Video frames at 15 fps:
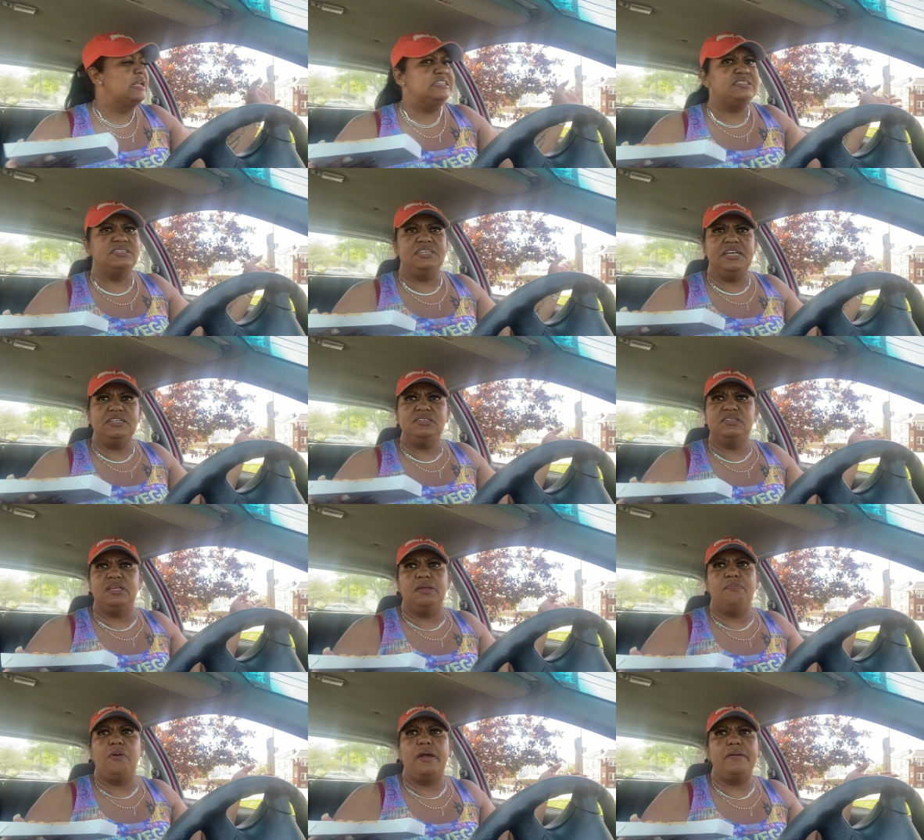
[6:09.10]

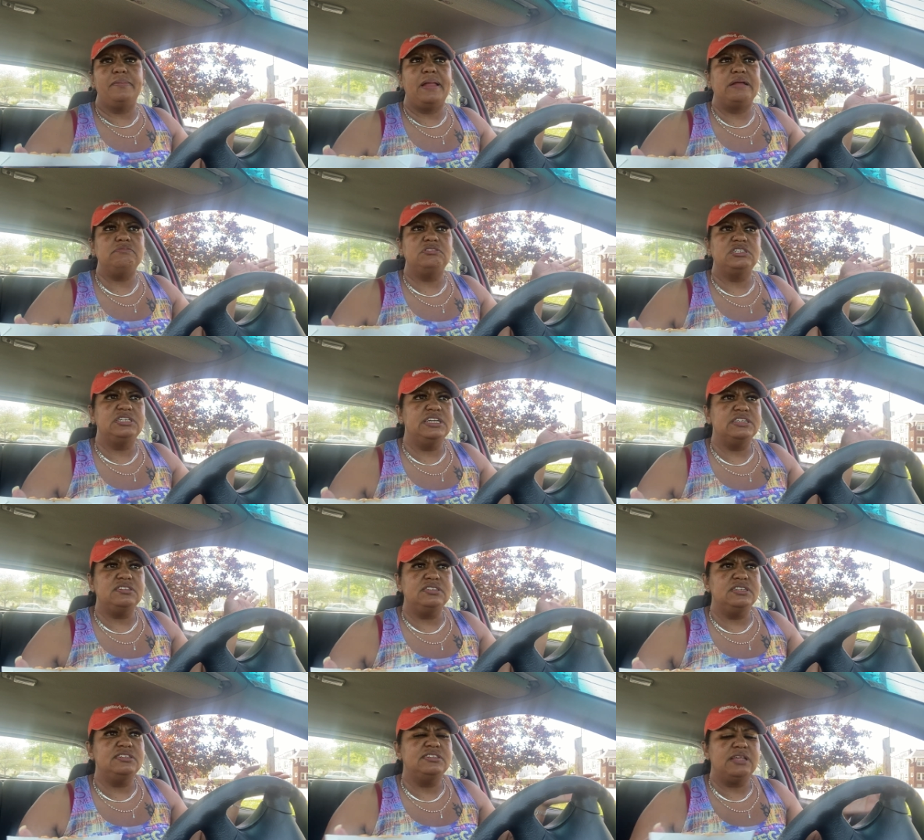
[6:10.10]
60, probably about
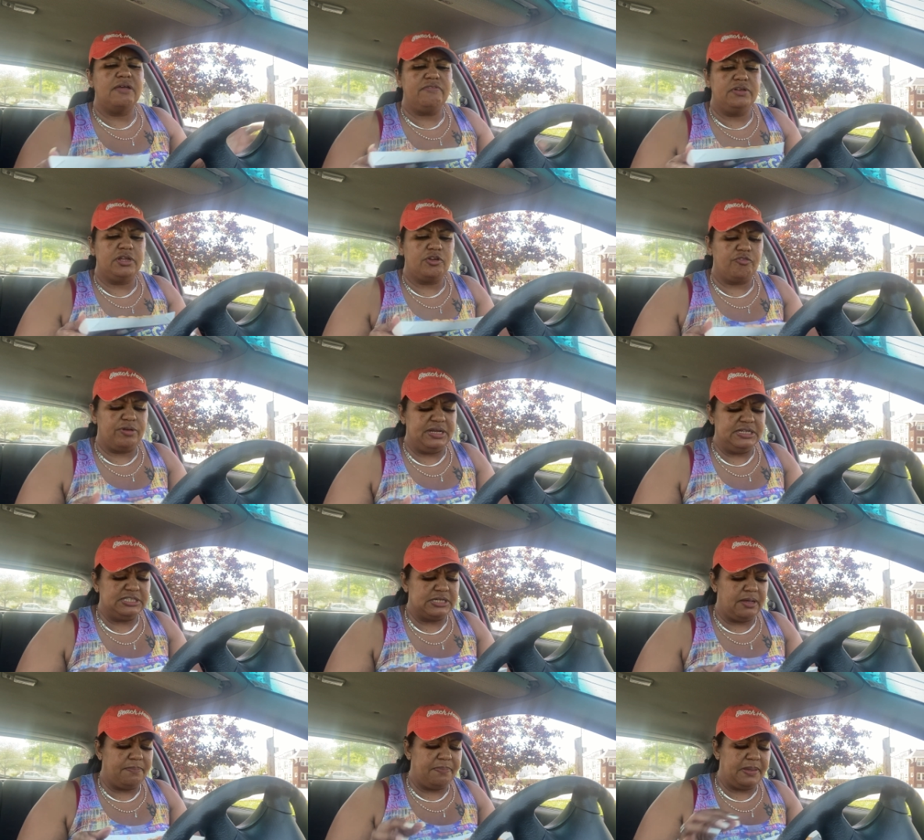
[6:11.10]
67 degrees
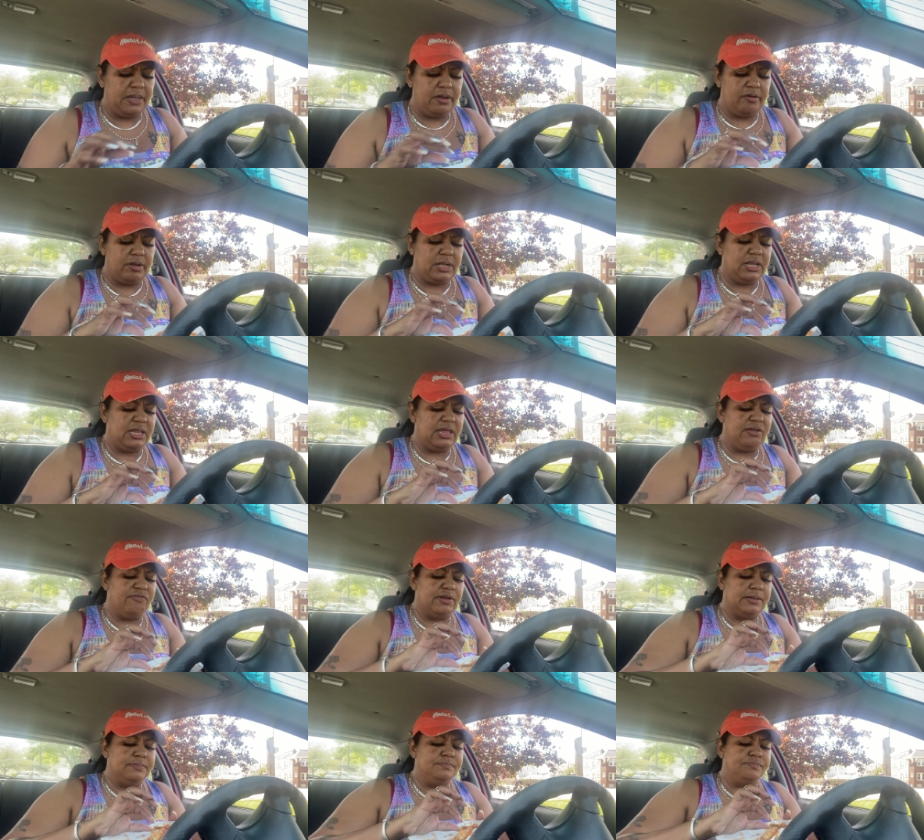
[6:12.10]
up here in
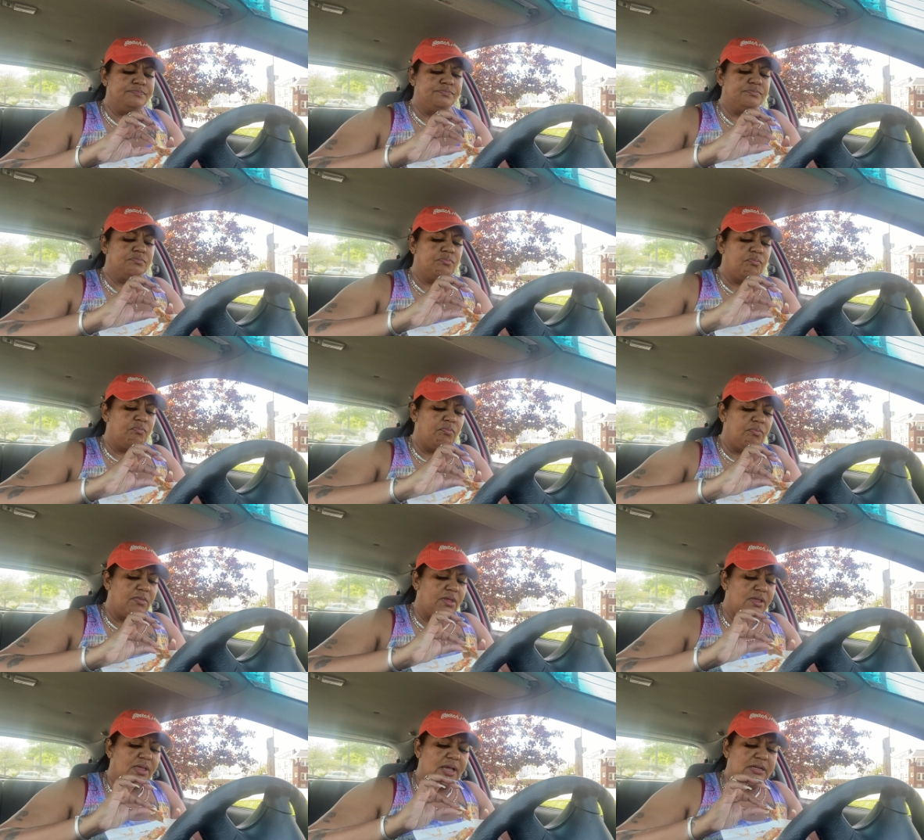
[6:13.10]
Cleveland.
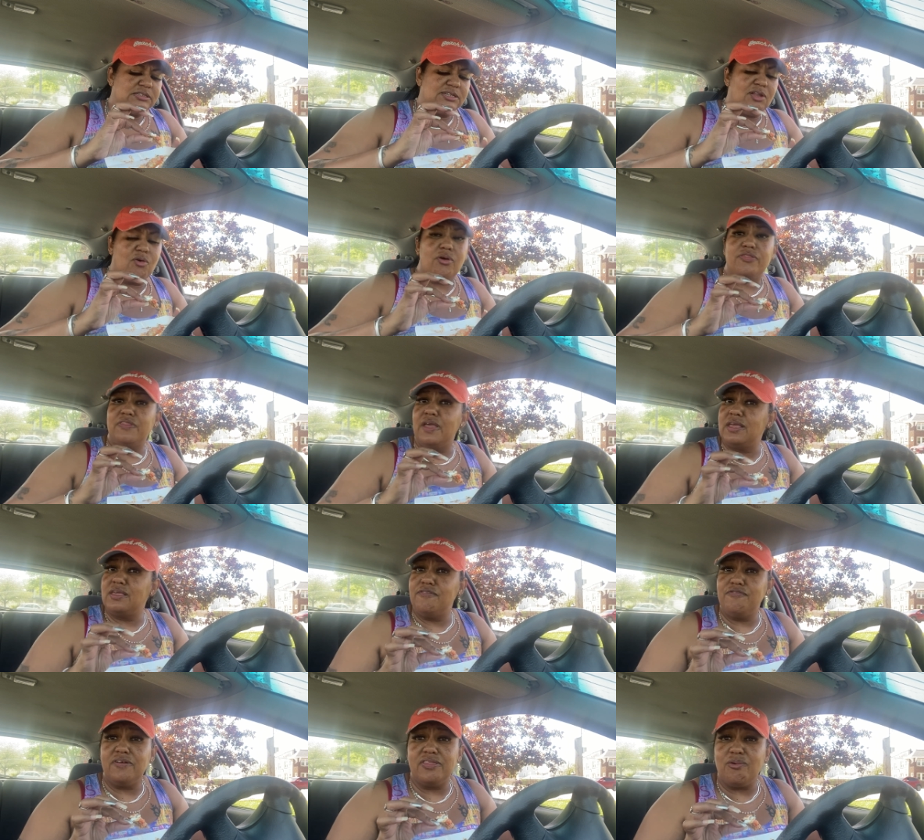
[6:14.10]
Yes, Lord, thank
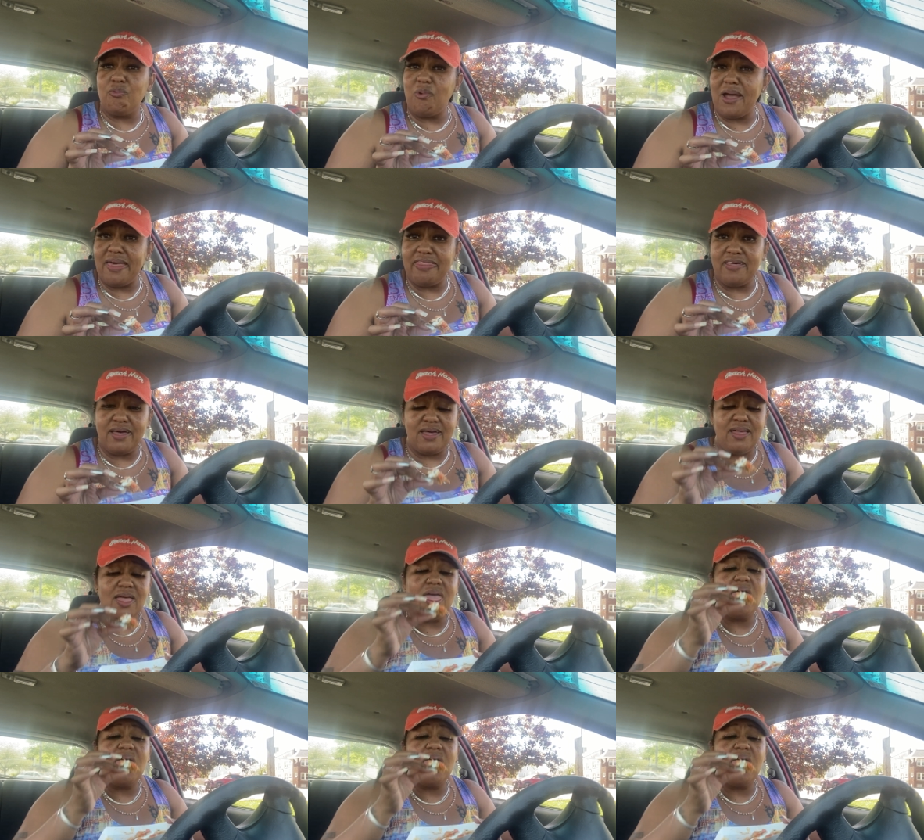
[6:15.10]
you for the weather.